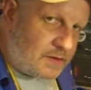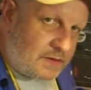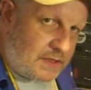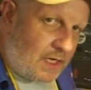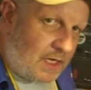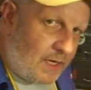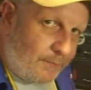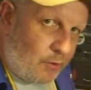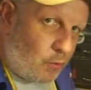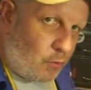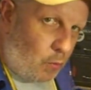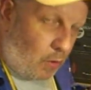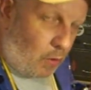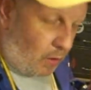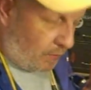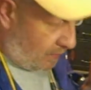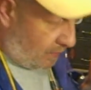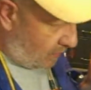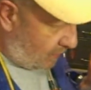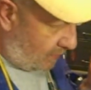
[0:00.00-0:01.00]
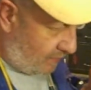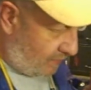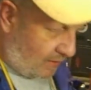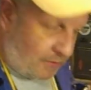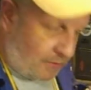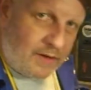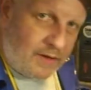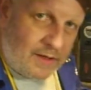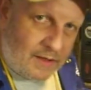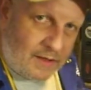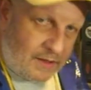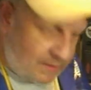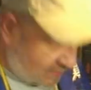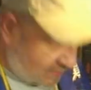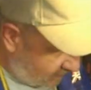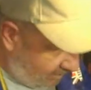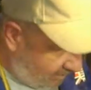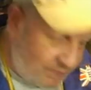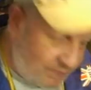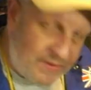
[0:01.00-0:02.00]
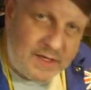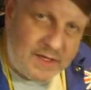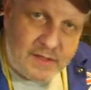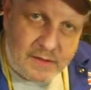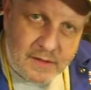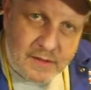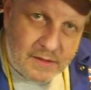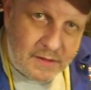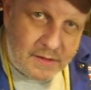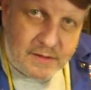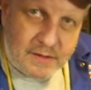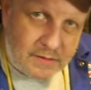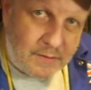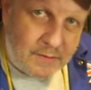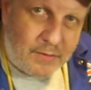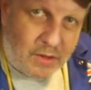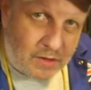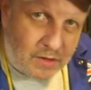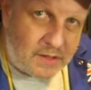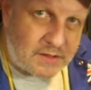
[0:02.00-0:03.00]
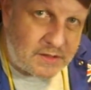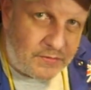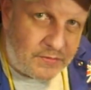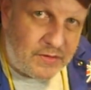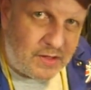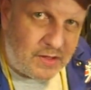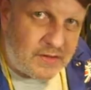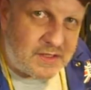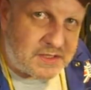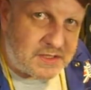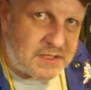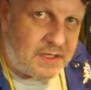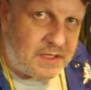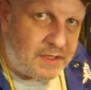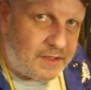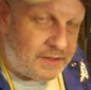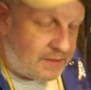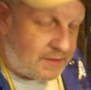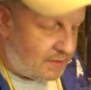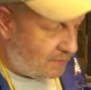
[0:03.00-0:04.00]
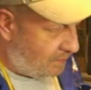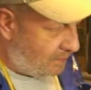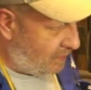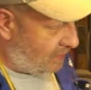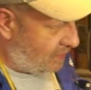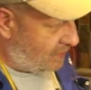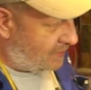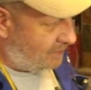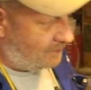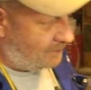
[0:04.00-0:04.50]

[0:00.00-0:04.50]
of time on one and then realise the mark is on the other side, but